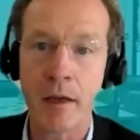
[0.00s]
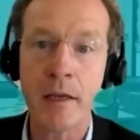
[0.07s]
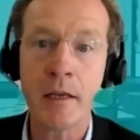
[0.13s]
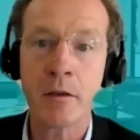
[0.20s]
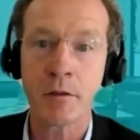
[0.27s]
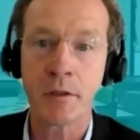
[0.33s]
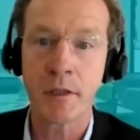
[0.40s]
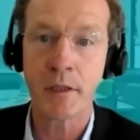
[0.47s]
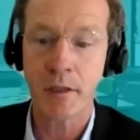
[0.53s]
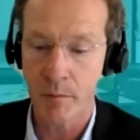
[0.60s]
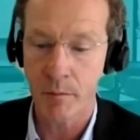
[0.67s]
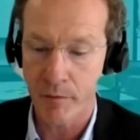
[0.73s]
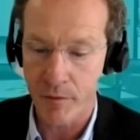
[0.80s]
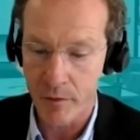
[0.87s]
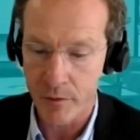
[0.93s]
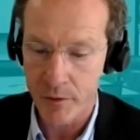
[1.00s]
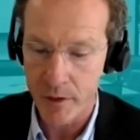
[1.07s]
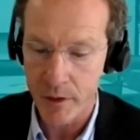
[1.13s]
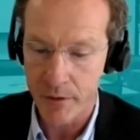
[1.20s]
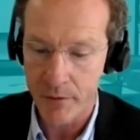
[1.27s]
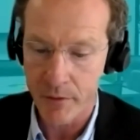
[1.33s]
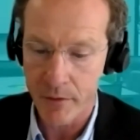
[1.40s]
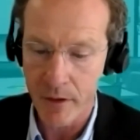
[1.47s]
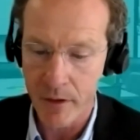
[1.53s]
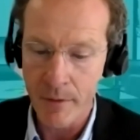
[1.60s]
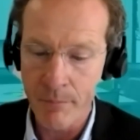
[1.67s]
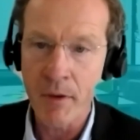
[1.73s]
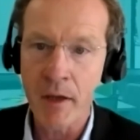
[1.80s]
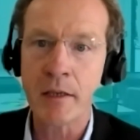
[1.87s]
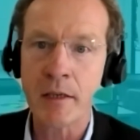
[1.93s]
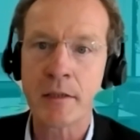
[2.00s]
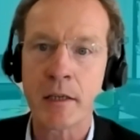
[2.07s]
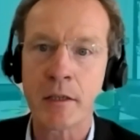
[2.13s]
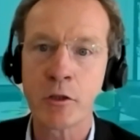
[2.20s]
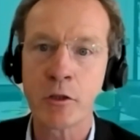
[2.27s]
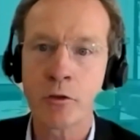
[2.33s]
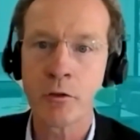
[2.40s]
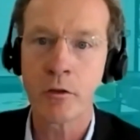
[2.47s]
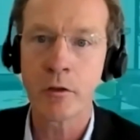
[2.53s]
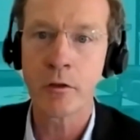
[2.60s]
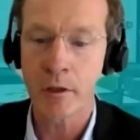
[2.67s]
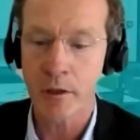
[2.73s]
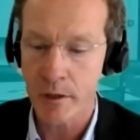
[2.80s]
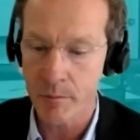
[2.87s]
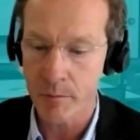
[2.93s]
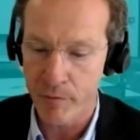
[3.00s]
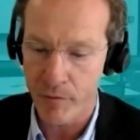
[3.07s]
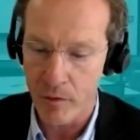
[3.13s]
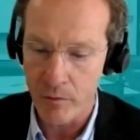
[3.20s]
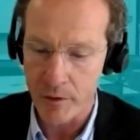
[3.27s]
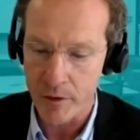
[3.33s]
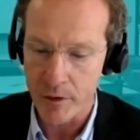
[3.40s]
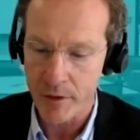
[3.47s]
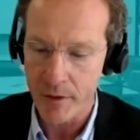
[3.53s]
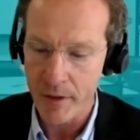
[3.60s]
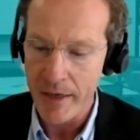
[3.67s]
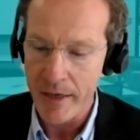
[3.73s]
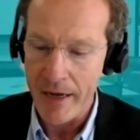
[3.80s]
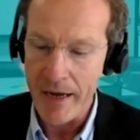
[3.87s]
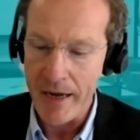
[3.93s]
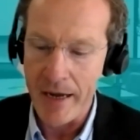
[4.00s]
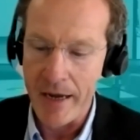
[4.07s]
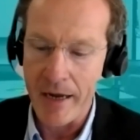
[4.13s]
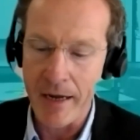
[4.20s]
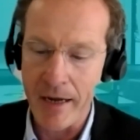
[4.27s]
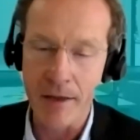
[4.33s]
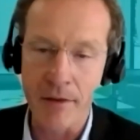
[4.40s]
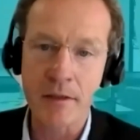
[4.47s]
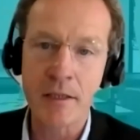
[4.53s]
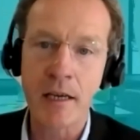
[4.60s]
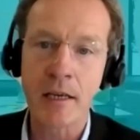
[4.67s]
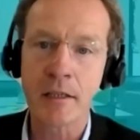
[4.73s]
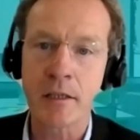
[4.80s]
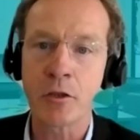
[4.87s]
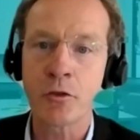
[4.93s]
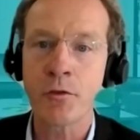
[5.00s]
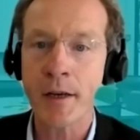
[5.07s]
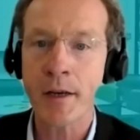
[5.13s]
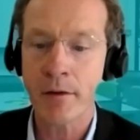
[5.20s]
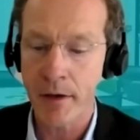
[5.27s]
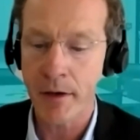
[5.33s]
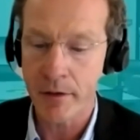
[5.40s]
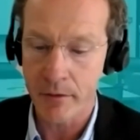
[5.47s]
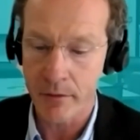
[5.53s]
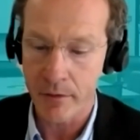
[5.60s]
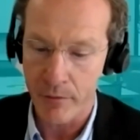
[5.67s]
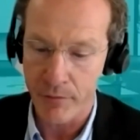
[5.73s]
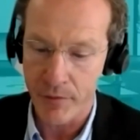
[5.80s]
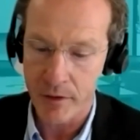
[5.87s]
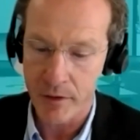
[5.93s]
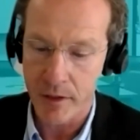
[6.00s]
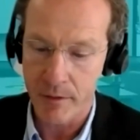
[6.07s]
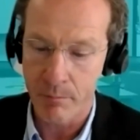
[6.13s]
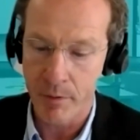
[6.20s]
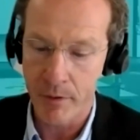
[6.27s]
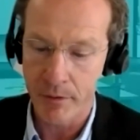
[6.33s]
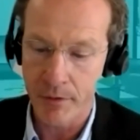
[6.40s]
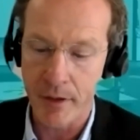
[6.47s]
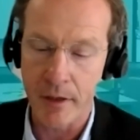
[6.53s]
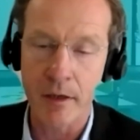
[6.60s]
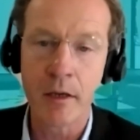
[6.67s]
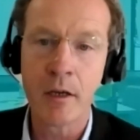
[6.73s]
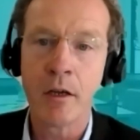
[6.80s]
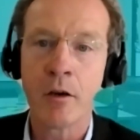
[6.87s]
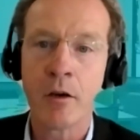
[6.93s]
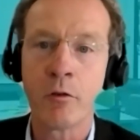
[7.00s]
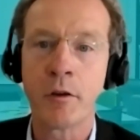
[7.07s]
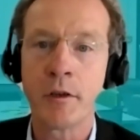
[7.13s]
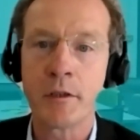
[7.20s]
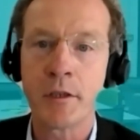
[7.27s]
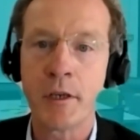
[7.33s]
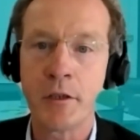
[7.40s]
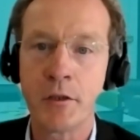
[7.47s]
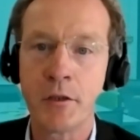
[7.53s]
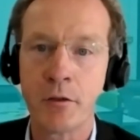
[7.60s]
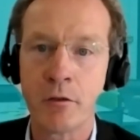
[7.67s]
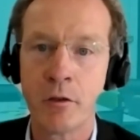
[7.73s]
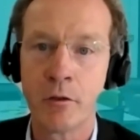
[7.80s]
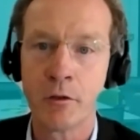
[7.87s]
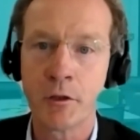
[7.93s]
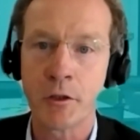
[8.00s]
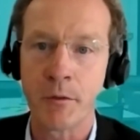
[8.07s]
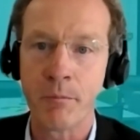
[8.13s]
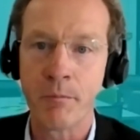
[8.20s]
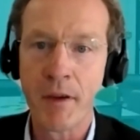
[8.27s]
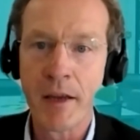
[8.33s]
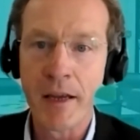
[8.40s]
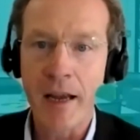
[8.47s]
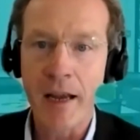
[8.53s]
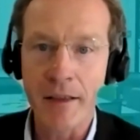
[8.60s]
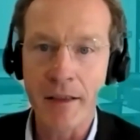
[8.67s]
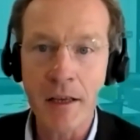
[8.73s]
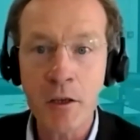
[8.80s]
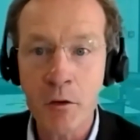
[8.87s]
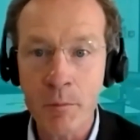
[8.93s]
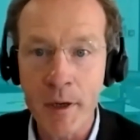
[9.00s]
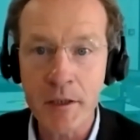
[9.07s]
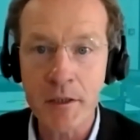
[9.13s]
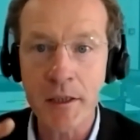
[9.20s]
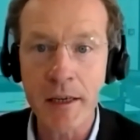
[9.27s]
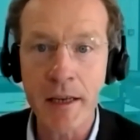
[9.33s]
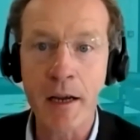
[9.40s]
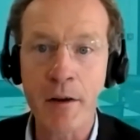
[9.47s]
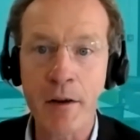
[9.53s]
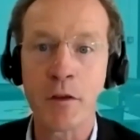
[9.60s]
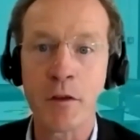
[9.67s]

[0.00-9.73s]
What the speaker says: ecosystem of New Zealand, is that strong customer focus. And she has a track record of actually building organizational culture. And then you basically have